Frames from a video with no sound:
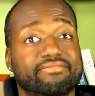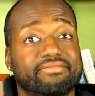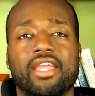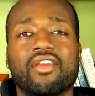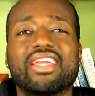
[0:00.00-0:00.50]

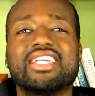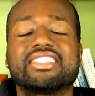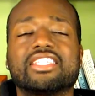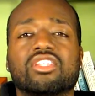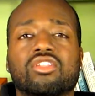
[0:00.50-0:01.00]
Here is
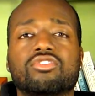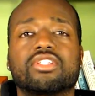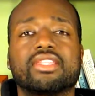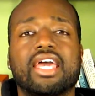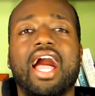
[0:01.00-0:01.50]
the
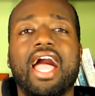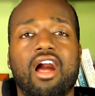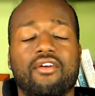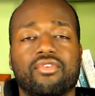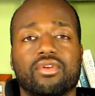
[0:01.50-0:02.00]
solution that I
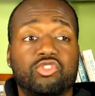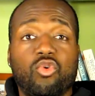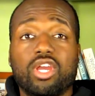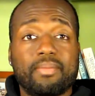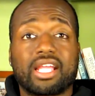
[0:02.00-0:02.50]
offer.
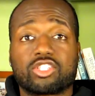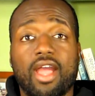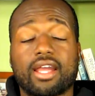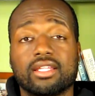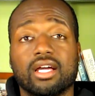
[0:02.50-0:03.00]
Join my
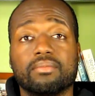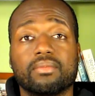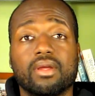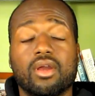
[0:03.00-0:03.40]
track club.